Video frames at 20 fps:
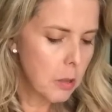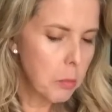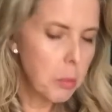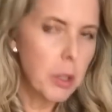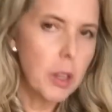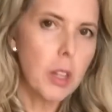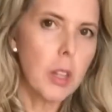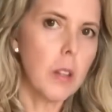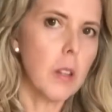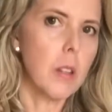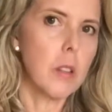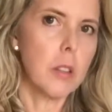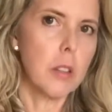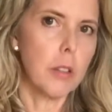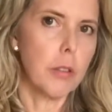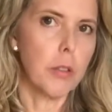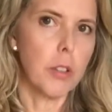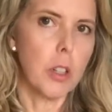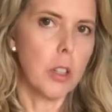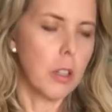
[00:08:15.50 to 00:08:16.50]
but this is
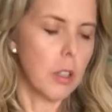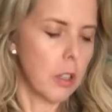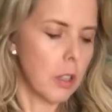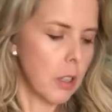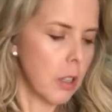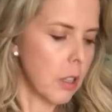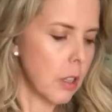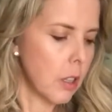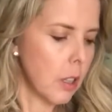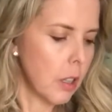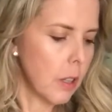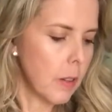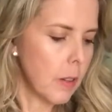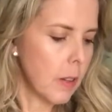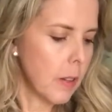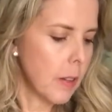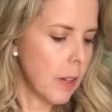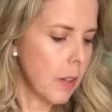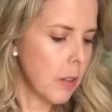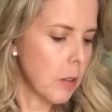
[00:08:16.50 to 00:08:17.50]
different because
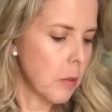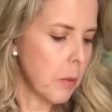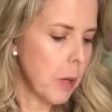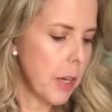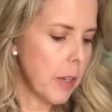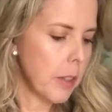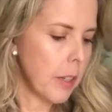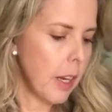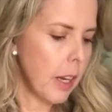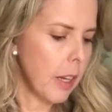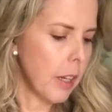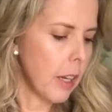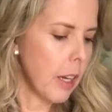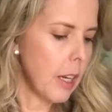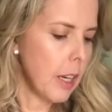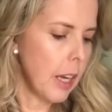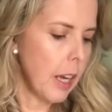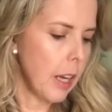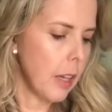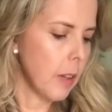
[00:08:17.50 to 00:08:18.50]
this has a round neck
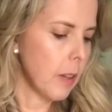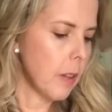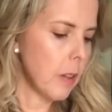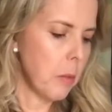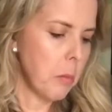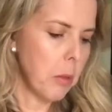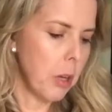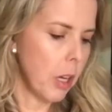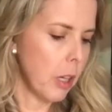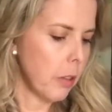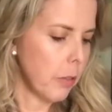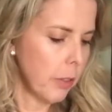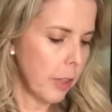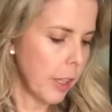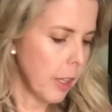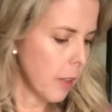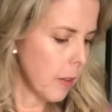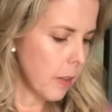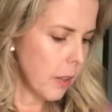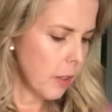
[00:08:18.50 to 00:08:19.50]
and it has some kind of,
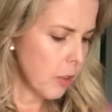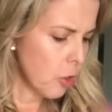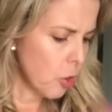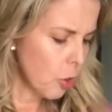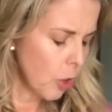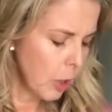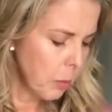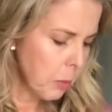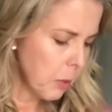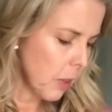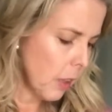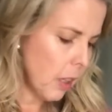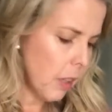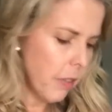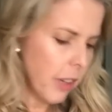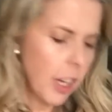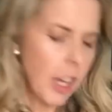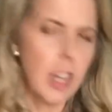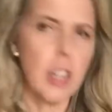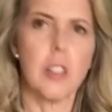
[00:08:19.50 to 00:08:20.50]
like it says drape
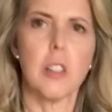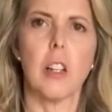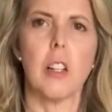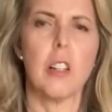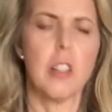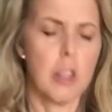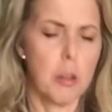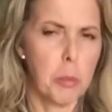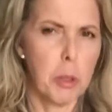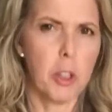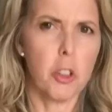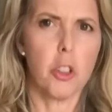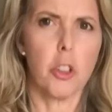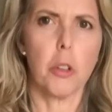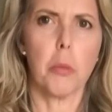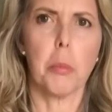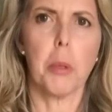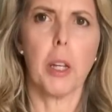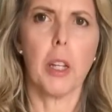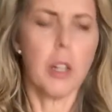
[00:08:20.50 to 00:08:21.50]
sleeve. I can't tell in the
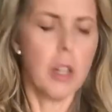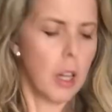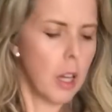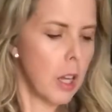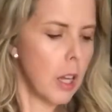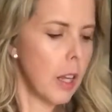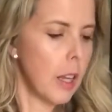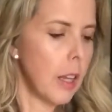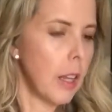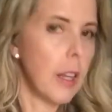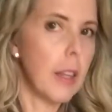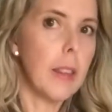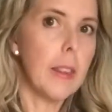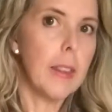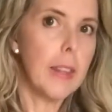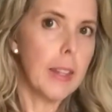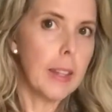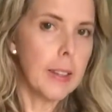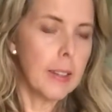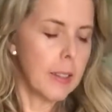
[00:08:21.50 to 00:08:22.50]
picture, but
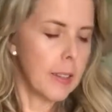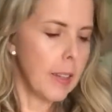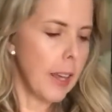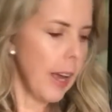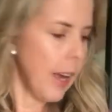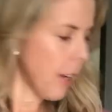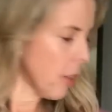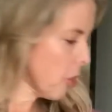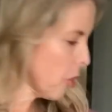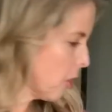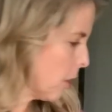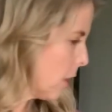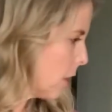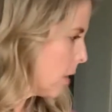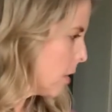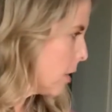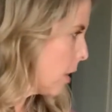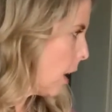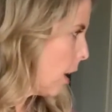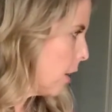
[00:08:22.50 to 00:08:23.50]
this is actually
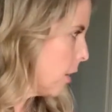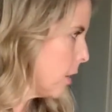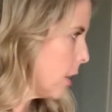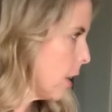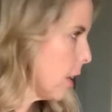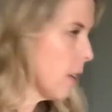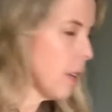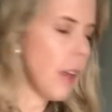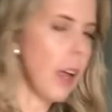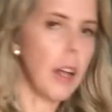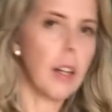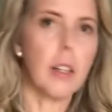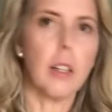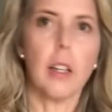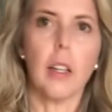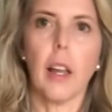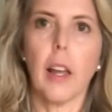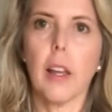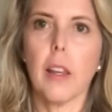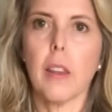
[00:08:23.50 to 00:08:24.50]
styled
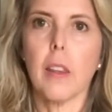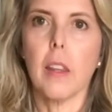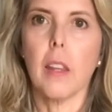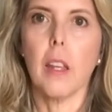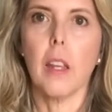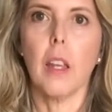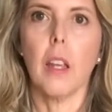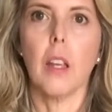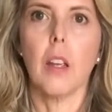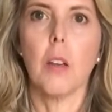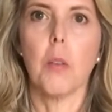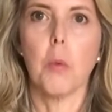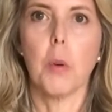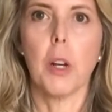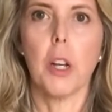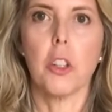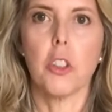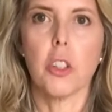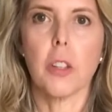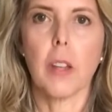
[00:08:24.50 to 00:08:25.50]
exactly like the
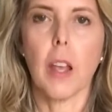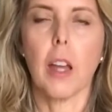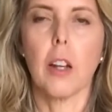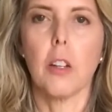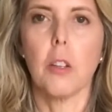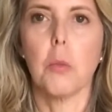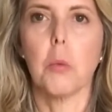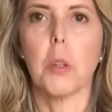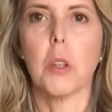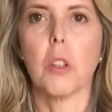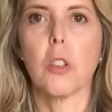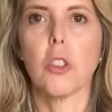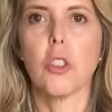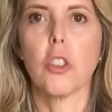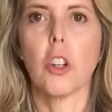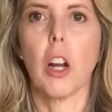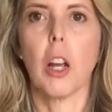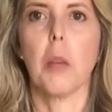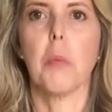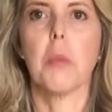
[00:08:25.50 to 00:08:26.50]
one I just had on with the
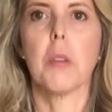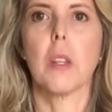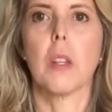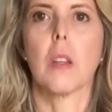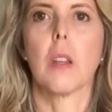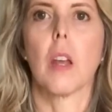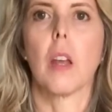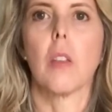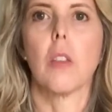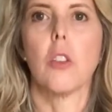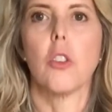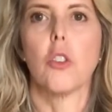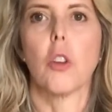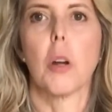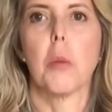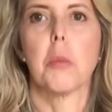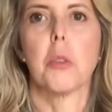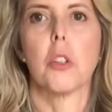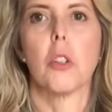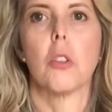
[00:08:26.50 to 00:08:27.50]
stripes. It's got the
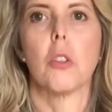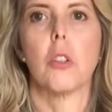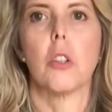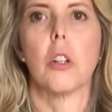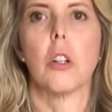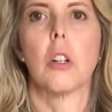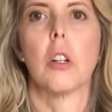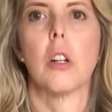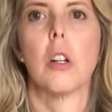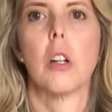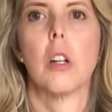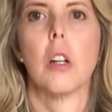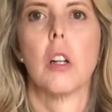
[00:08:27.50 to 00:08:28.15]
drop shoulder,